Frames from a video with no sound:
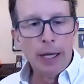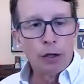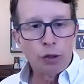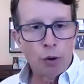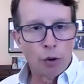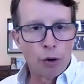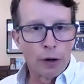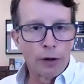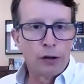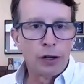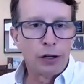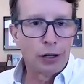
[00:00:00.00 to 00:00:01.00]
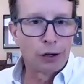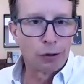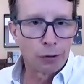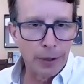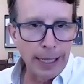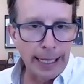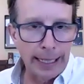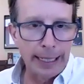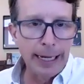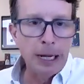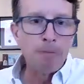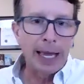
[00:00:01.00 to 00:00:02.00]
toward the
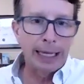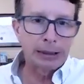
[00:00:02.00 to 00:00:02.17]
degree as